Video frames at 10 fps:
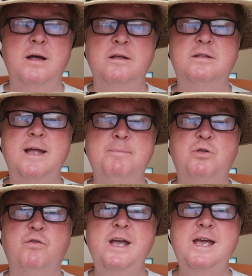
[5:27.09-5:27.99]
Step
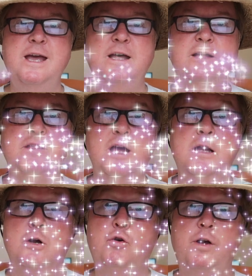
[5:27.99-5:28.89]
3 is
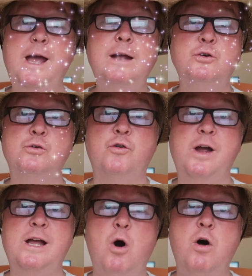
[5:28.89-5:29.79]
create your
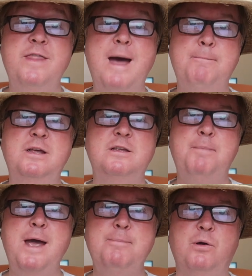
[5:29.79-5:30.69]
drink on that piece of
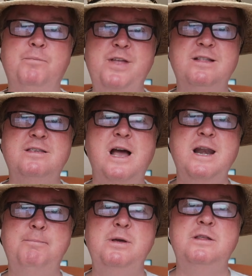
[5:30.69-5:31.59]
paper, that
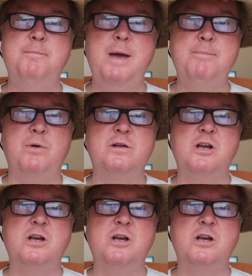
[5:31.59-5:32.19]
sign up piece of paper.